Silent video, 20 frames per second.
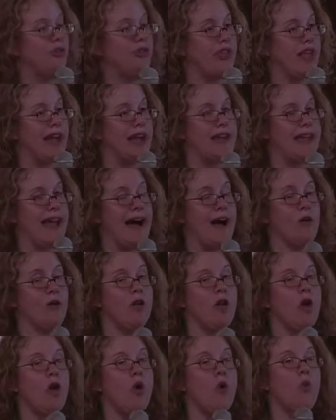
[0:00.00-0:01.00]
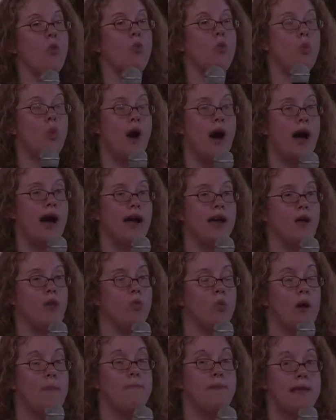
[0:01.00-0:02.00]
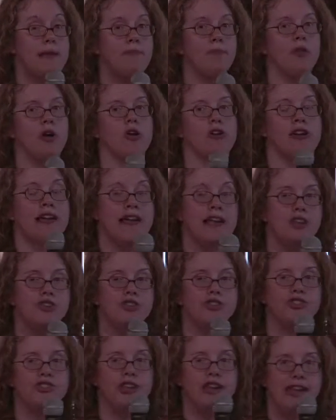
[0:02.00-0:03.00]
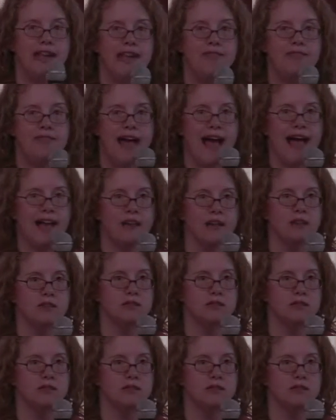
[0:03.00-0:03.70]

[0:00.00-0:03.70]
stand out, what people are interested in that